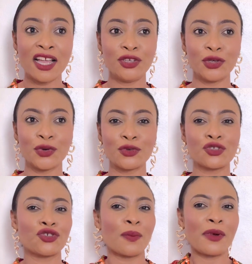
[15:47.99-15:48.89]

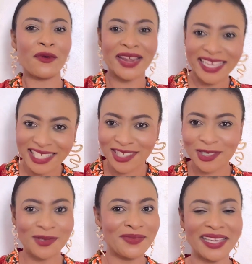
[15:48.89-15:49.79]
strawberryish
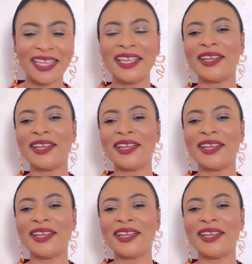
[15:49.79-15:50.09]
to me,